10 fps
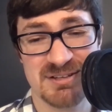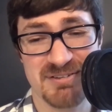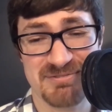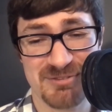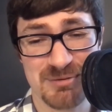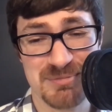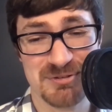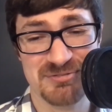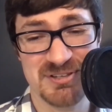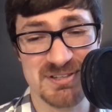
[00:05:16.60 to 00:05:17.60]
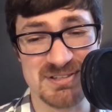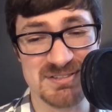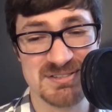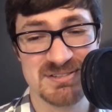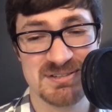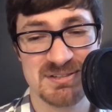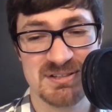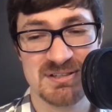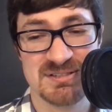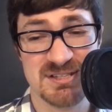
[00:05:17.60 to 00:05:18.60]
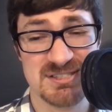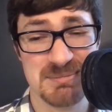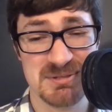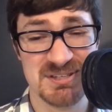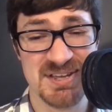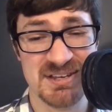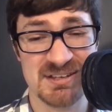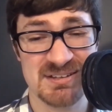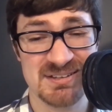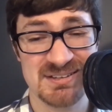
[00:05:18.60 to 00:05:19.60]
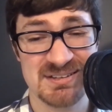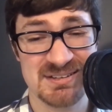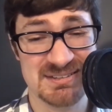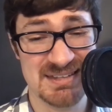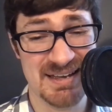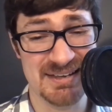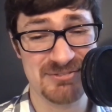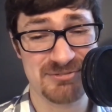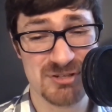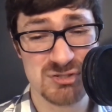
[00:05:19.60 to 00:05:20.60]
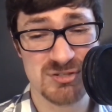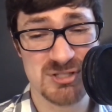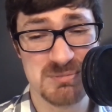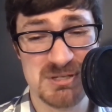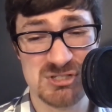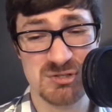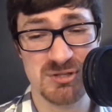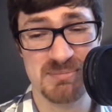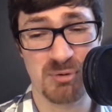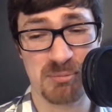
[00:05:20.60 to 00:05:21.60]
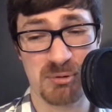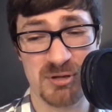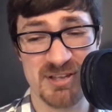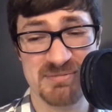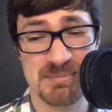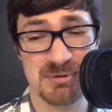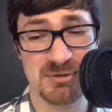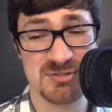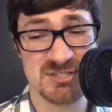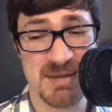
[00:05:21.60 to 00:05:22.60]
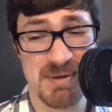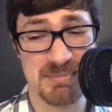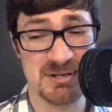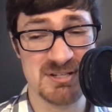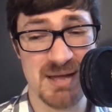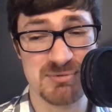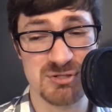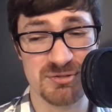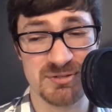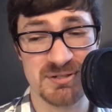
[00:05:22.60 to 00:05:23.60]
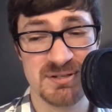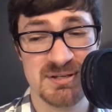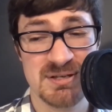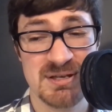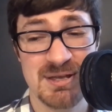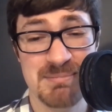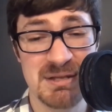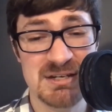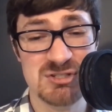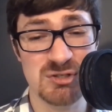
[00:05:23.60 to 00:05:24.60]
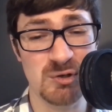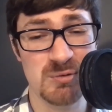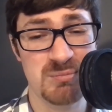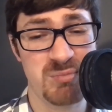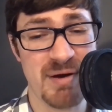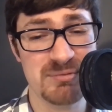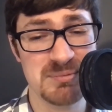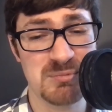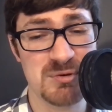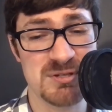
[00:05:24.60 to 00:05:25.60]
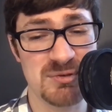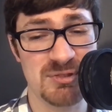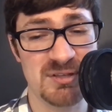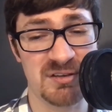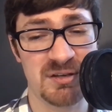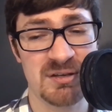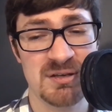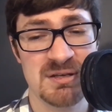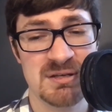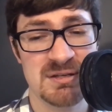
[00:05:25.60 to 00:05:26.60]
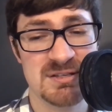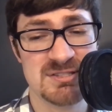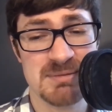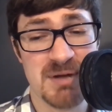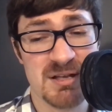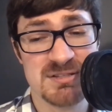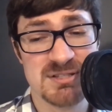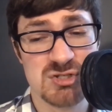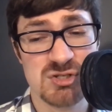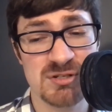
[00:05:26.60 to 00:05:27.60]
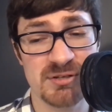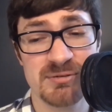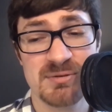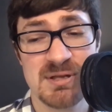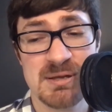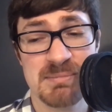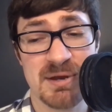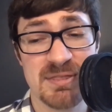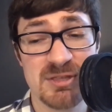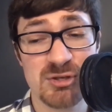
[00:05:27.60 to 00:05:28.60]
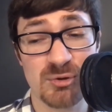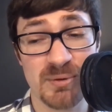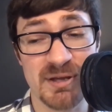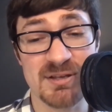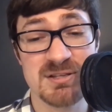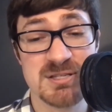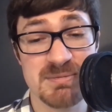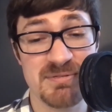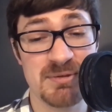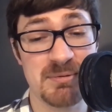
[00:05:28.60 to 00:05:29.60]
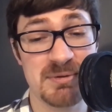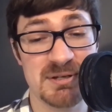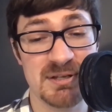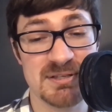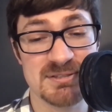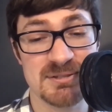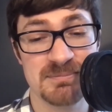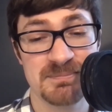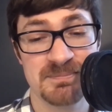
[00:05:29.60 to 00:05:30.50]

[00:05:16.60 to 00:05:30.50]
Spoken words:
Affirm their feelings. Say something like, "Yeah, it frustrates me too that more pro-life people don't step up and adopt children. Many do, probably more than you think, and some honestly shouldn't, but I think you're right, some of them are being lazy."